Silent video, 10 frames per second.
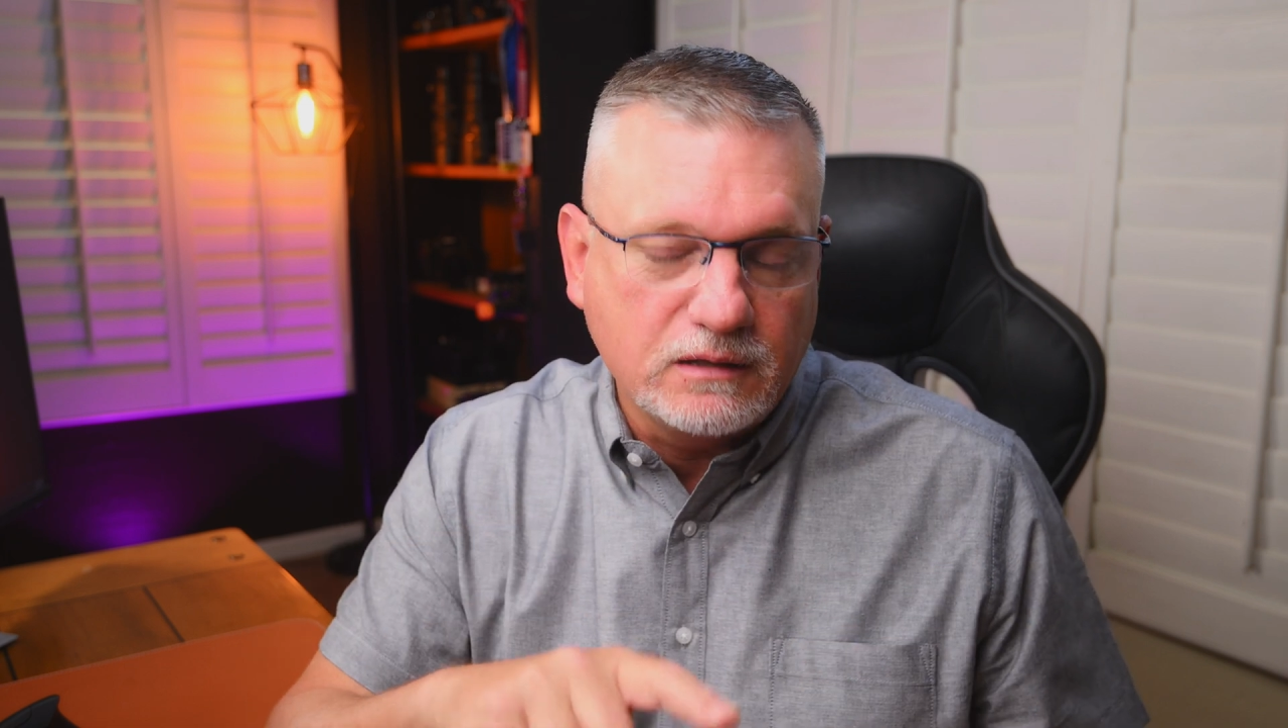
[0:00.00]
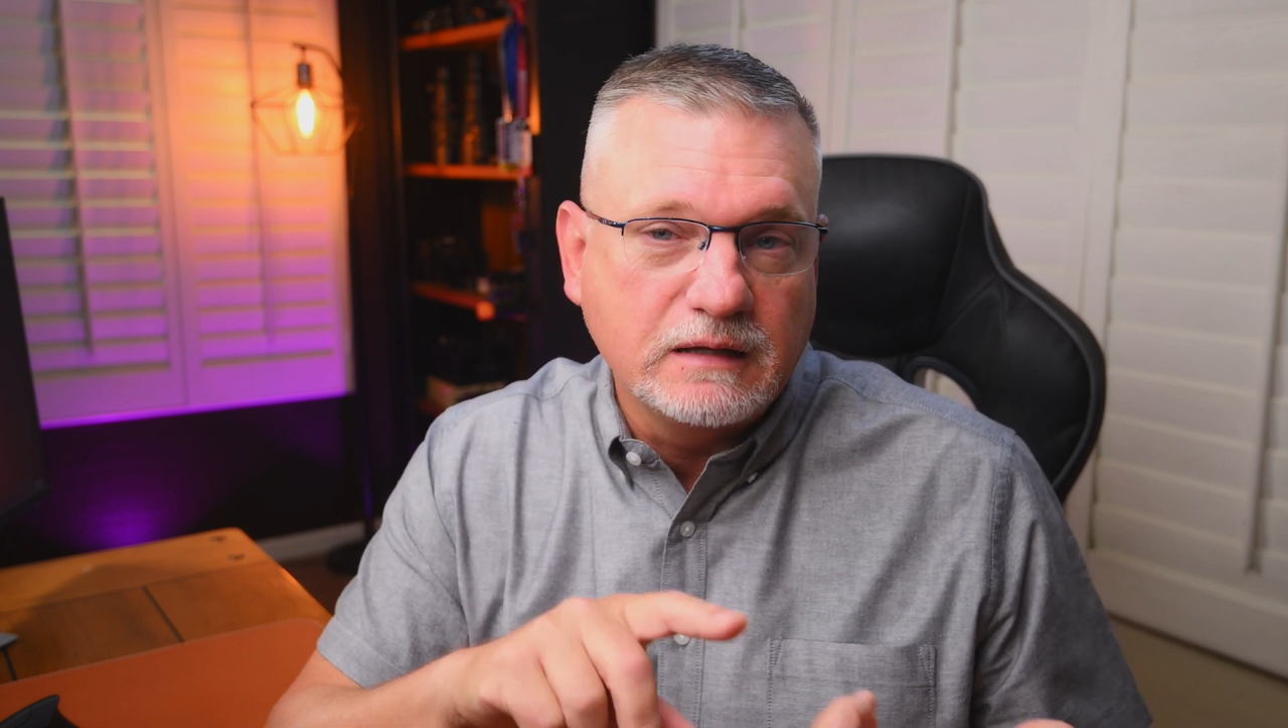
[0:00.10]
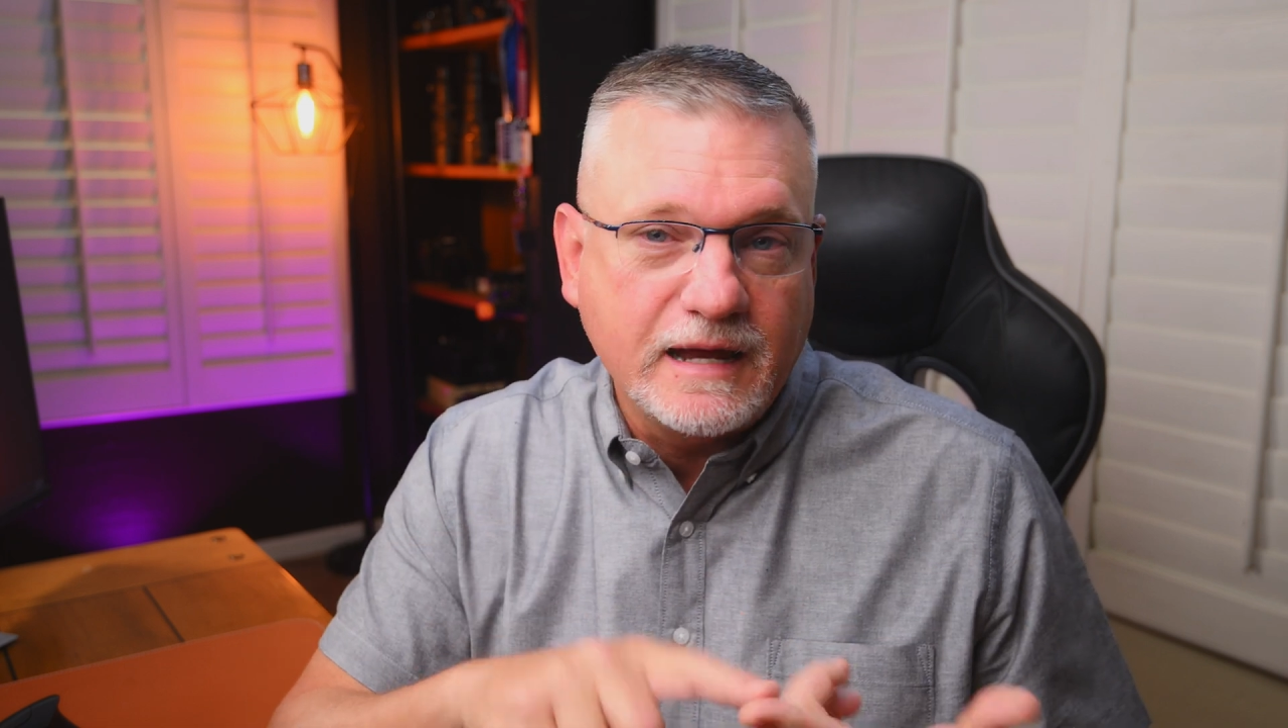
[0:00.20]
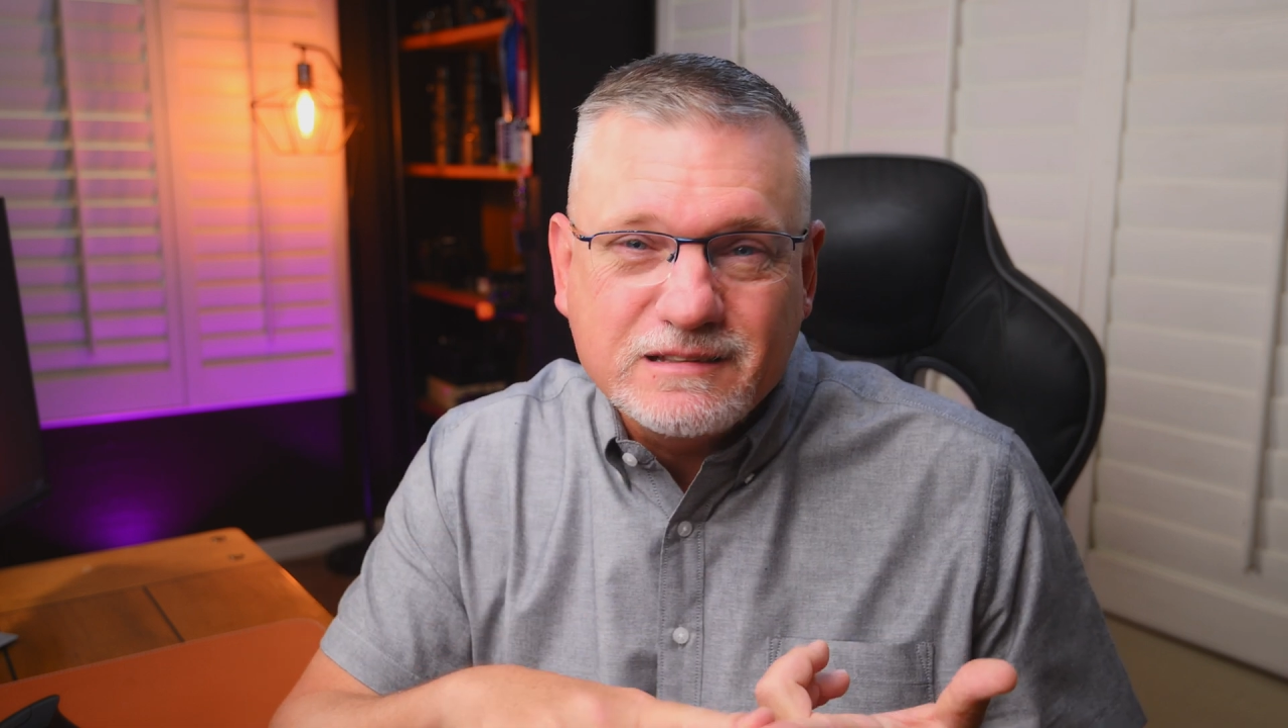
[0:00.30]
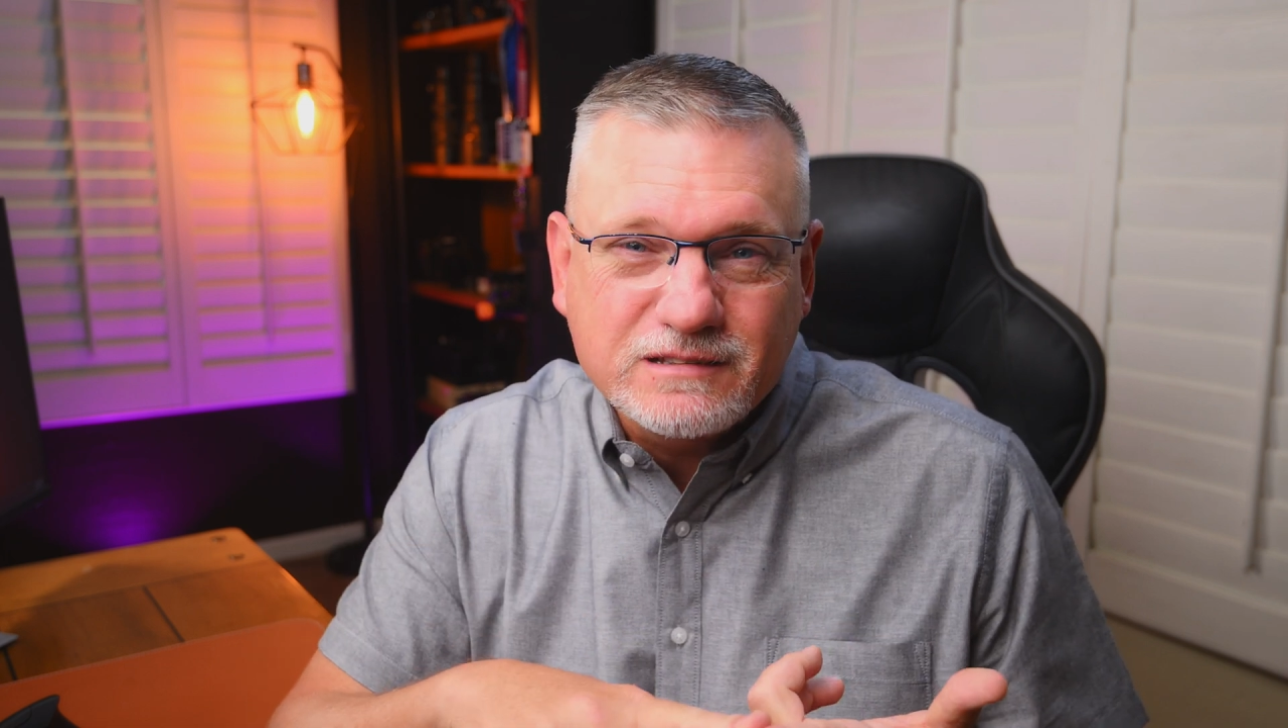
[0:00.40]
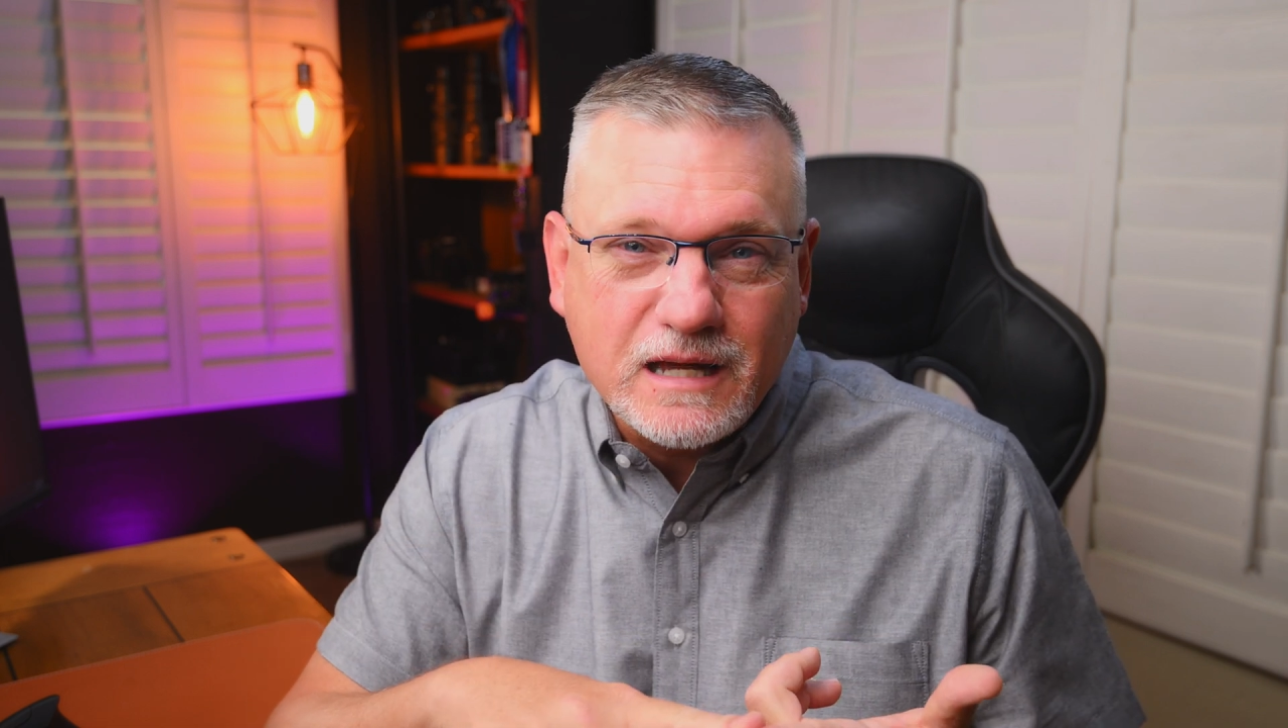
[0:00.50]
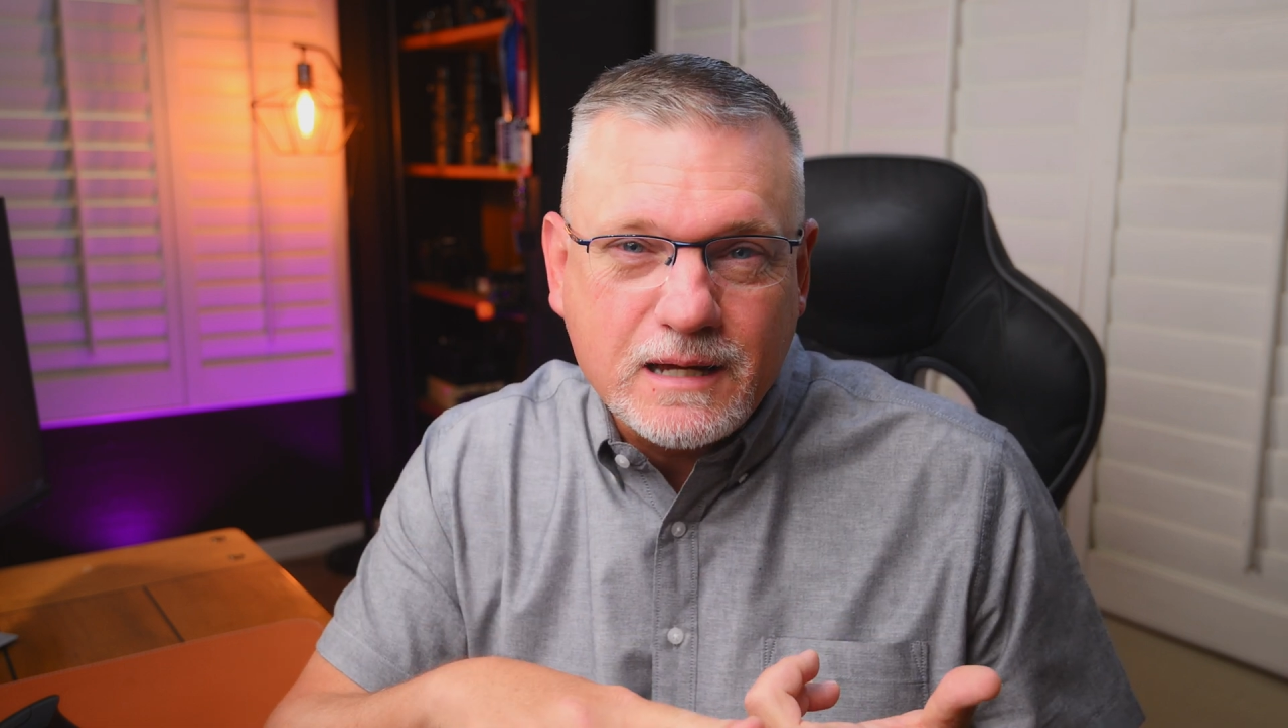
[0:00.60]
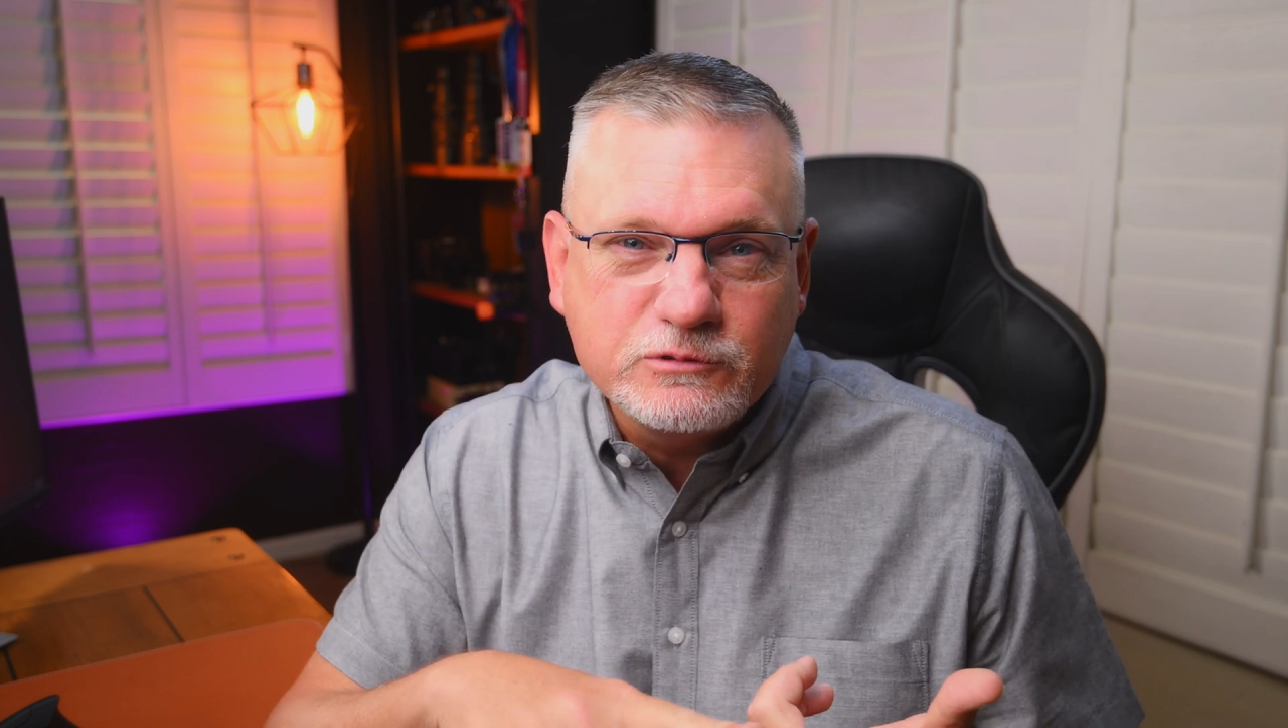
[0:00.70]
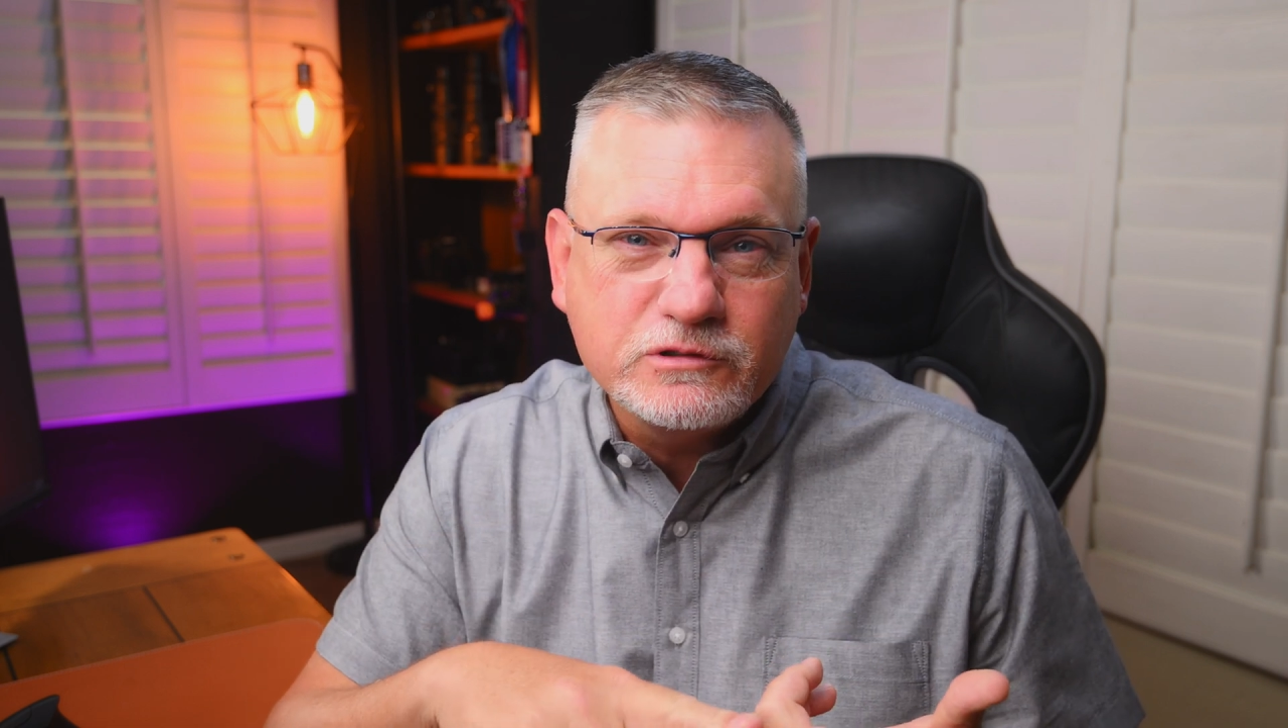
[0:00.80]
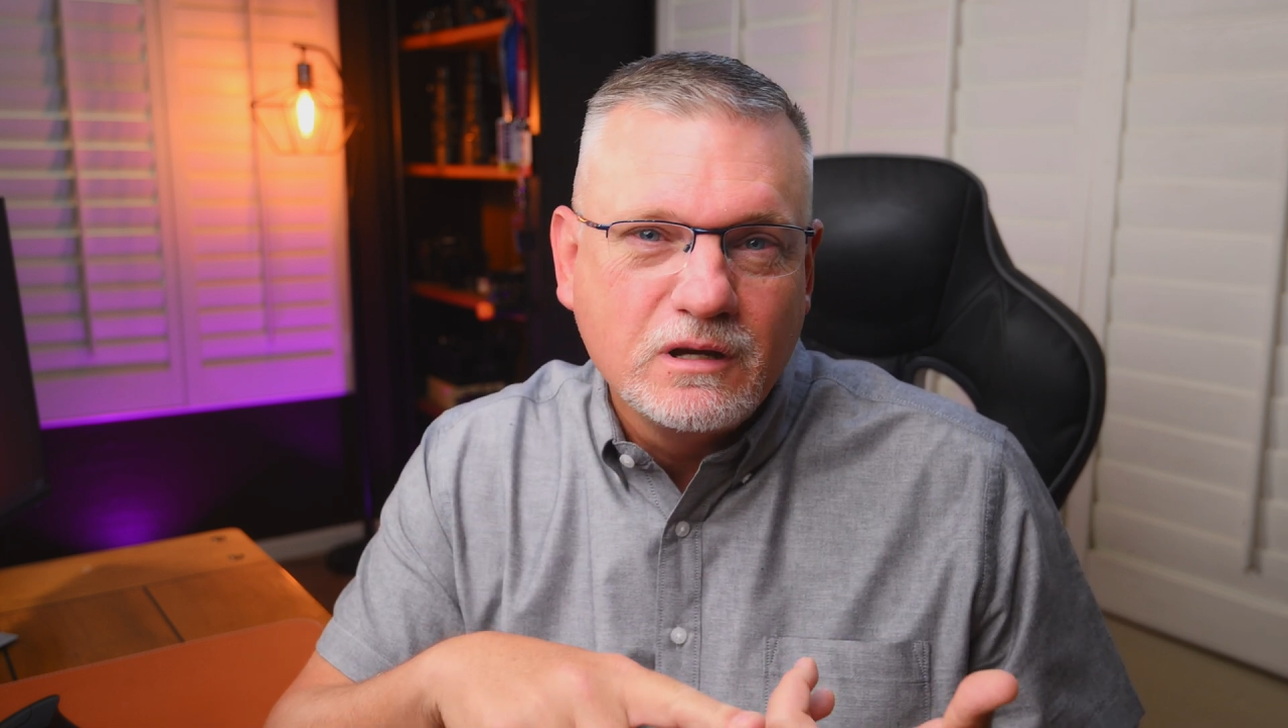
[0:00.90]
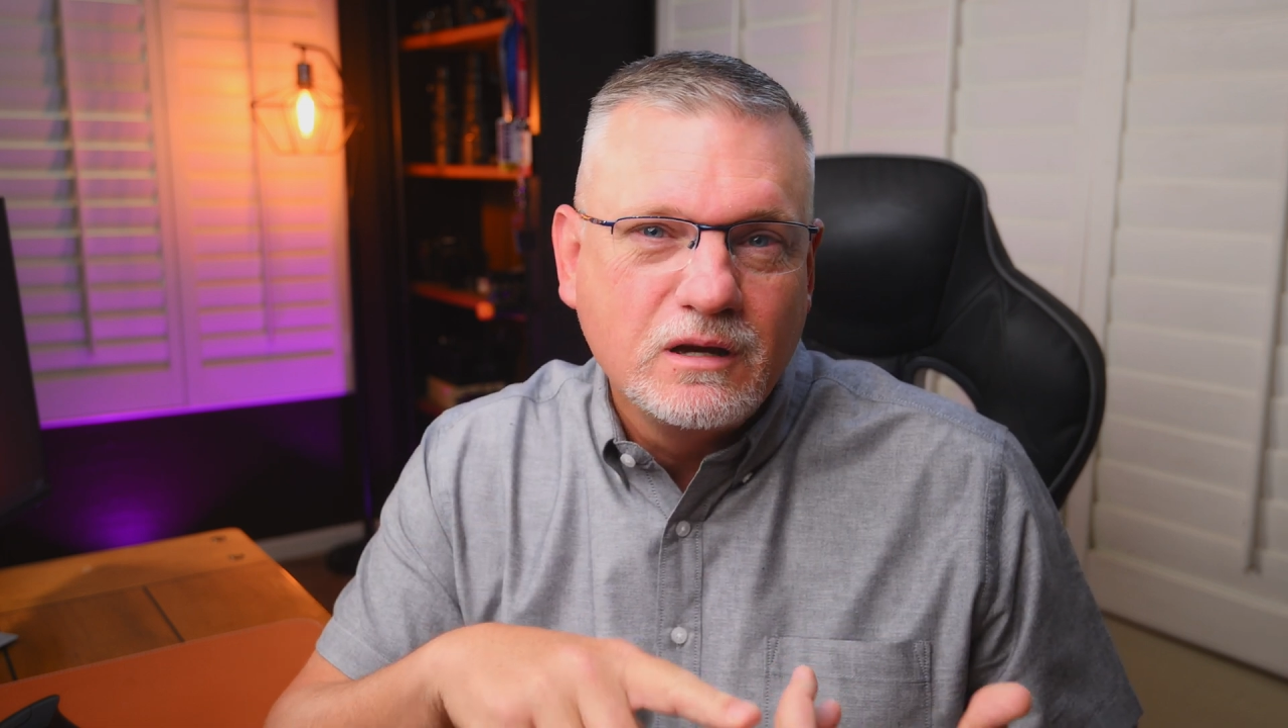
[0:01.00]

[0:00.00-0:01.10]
landscapes